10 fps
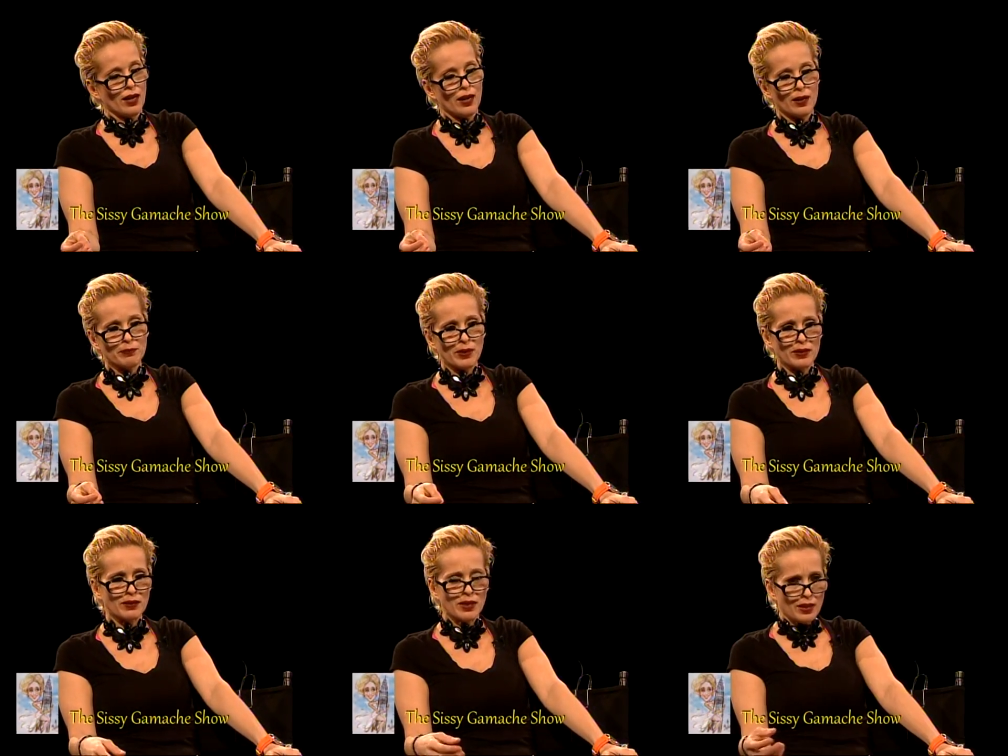Um,
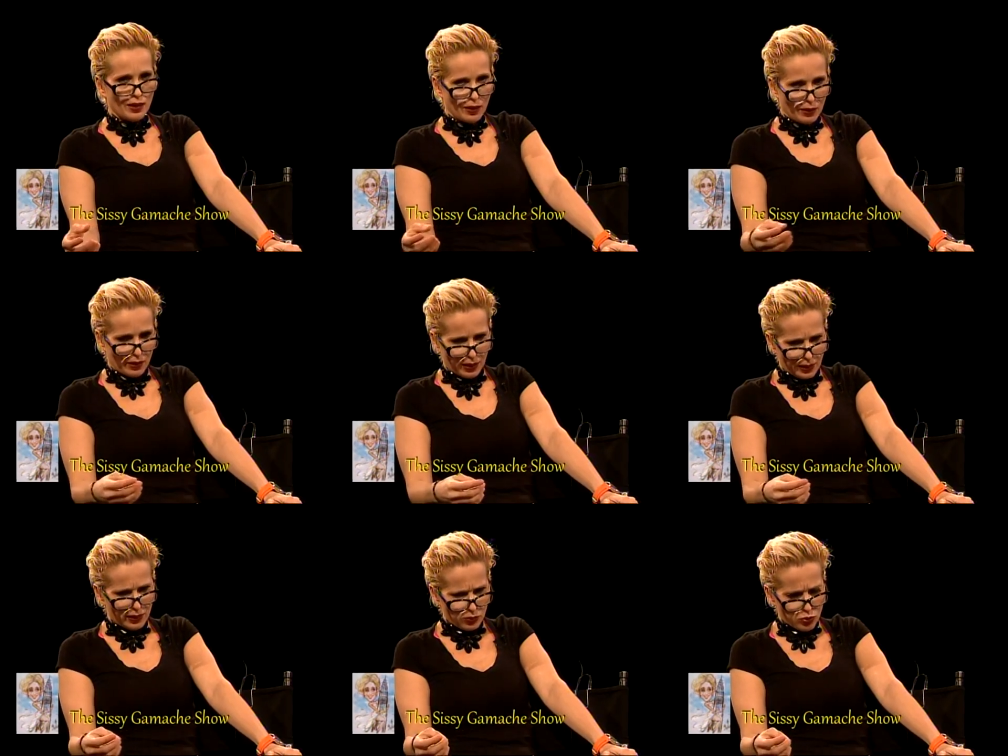and
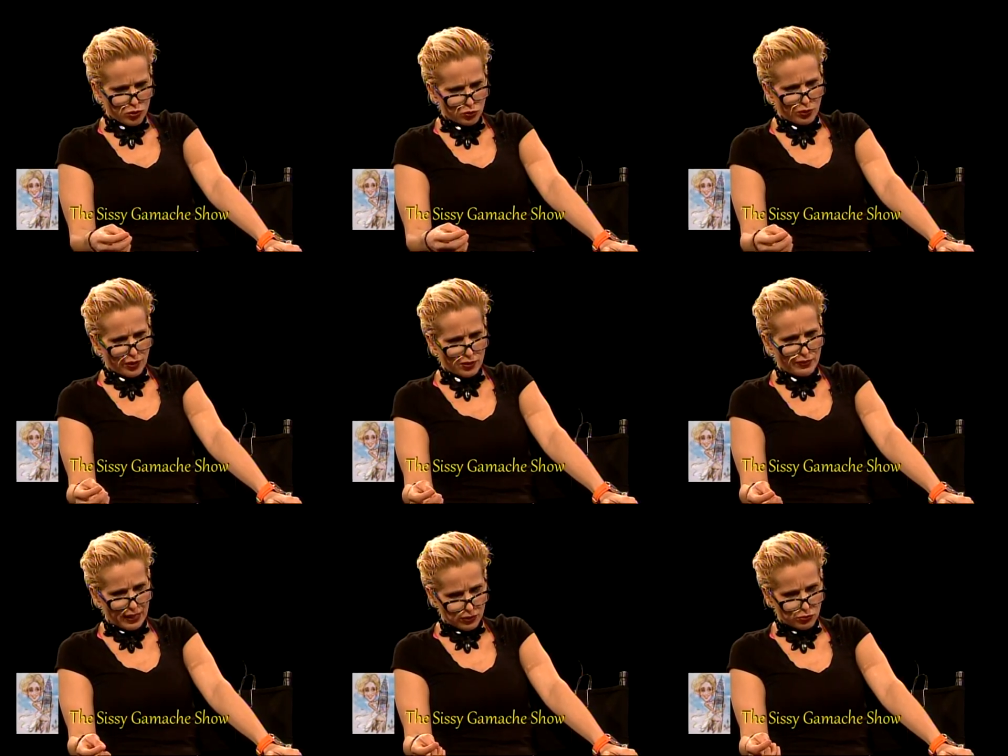I, I talk to a lot
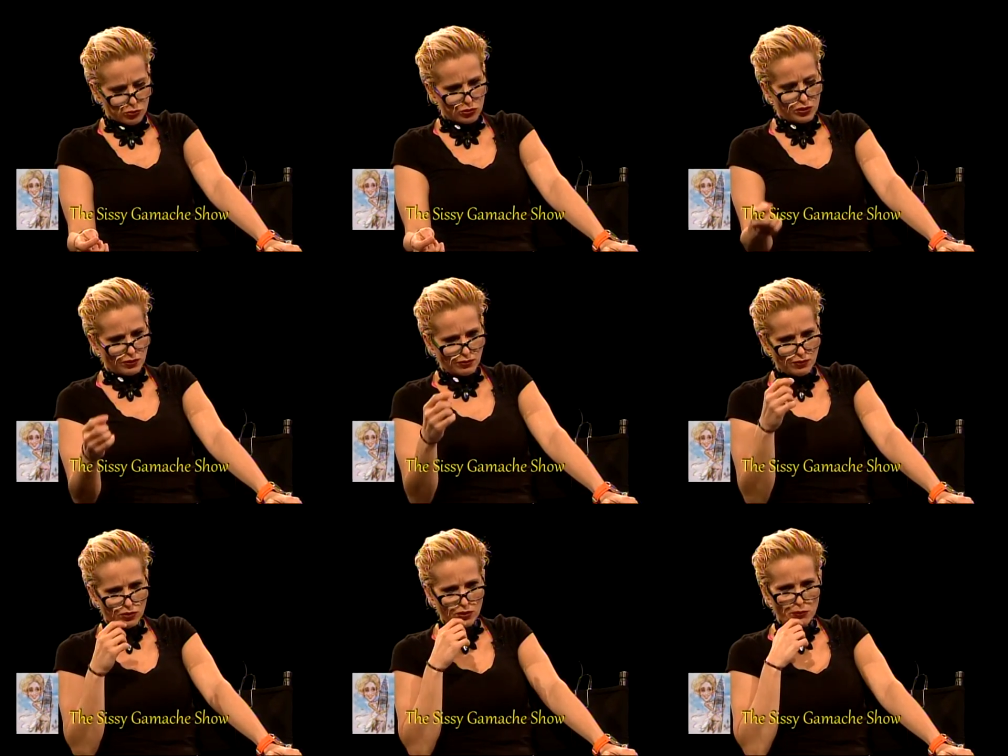of actors, and
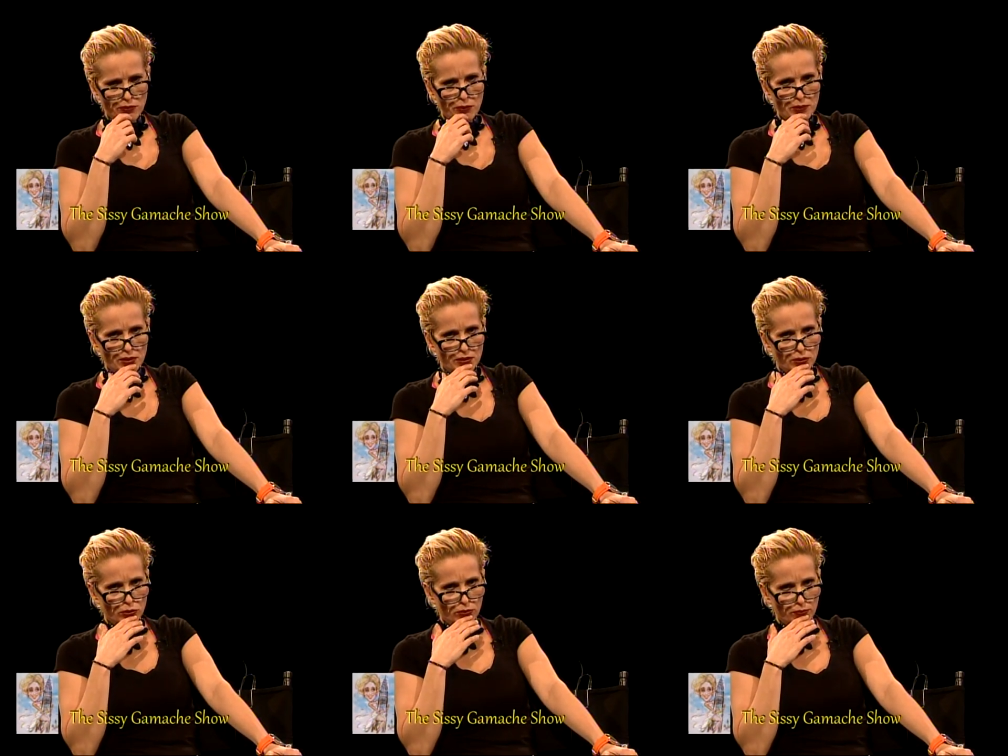some of them they're
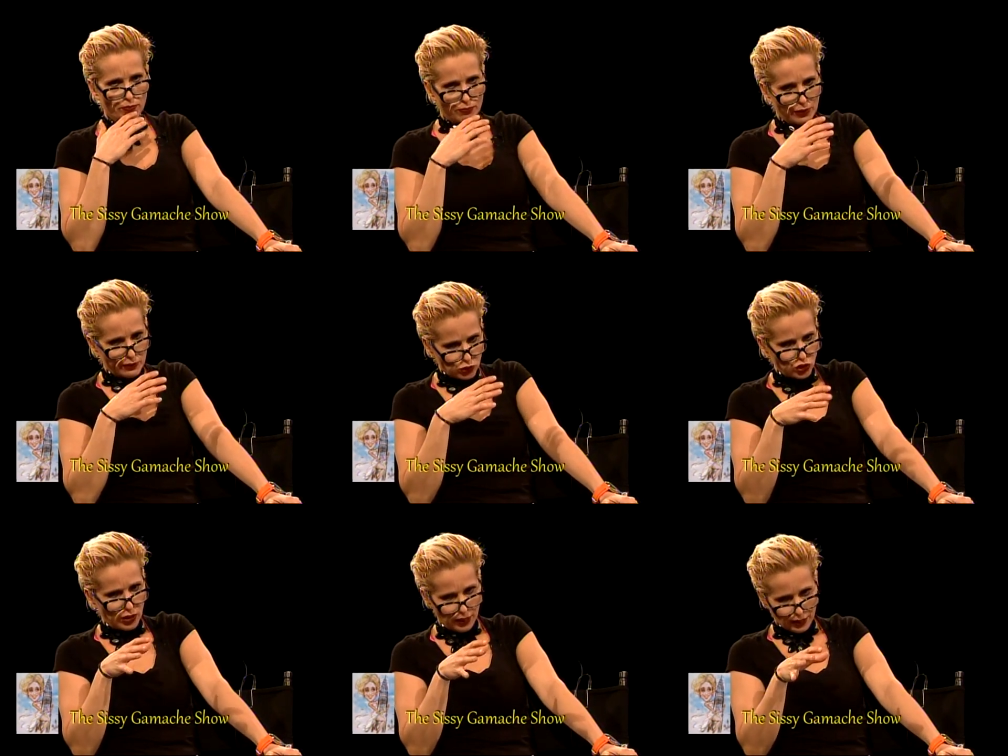very
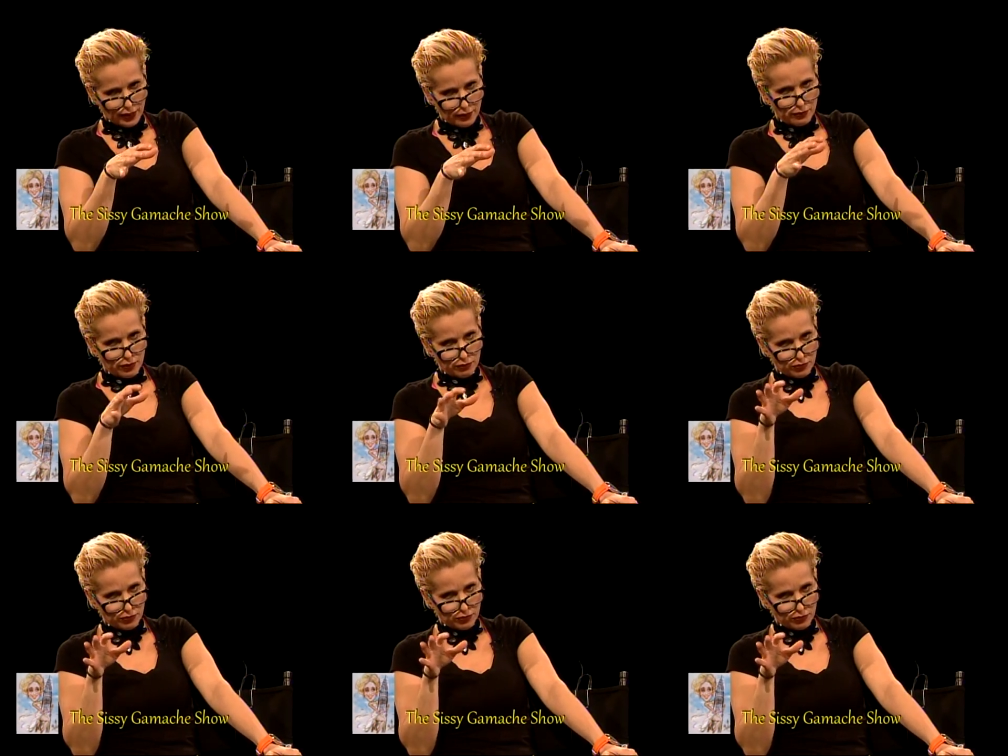shy in